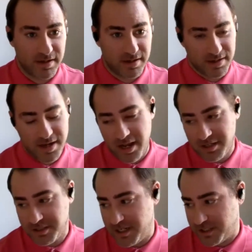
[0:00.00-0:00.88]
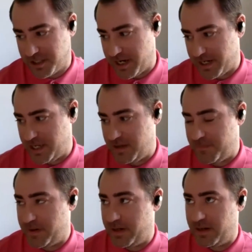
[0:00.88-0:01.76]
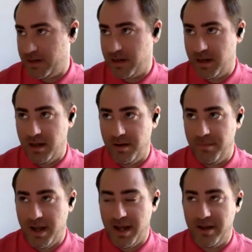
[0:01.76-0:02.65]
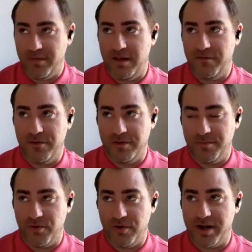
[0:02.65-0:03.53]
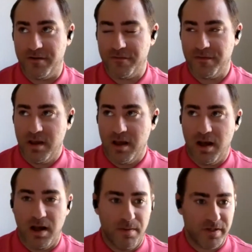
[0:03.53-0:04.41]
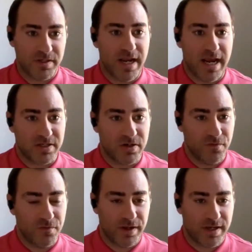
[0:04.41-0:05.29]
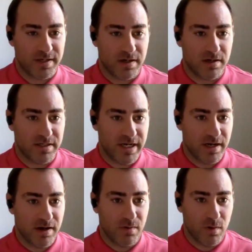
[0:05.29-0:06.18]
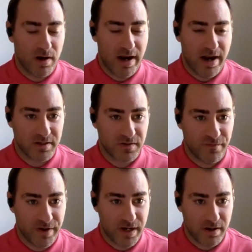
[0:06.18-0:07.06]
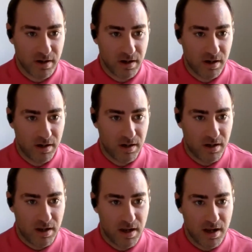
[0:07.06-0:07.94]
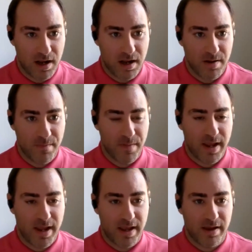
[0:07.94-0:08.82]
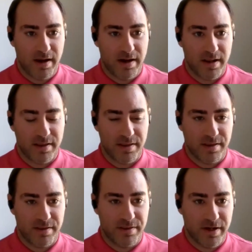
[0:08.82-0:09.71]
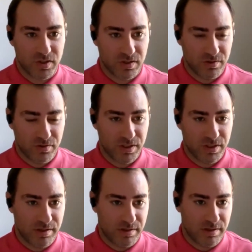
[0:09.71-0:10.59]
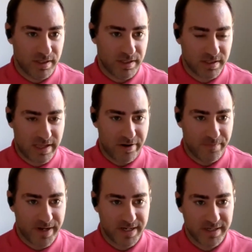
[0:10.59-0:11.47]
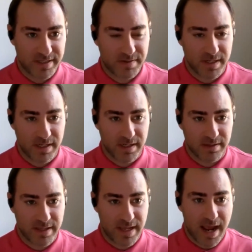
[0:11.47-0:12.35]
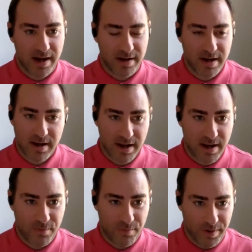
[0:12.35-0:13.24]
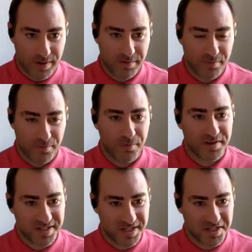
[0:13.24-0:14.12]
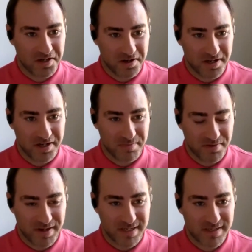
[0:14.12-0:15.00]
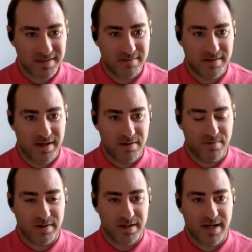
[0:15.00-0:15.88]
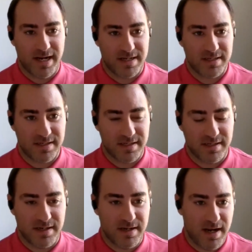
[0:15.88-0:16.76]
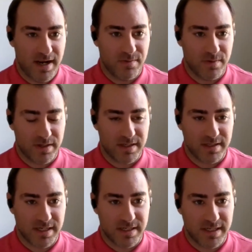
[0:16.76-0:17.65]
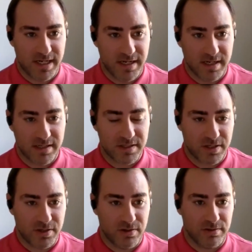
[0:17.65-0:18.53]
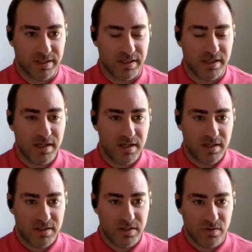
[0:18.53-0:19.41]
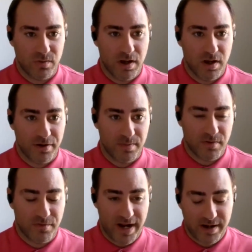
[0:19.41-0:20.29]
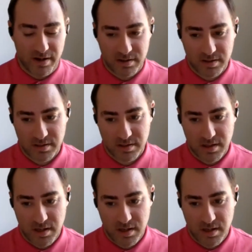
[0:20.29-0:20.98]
Yeah, I'll try to keep it high level and brief. But yeah, Snowflake is our data warehouse vendor. And their solution is cloud-based, meaning that with security in place, anyone can access it and anyone can send data securely to other providers.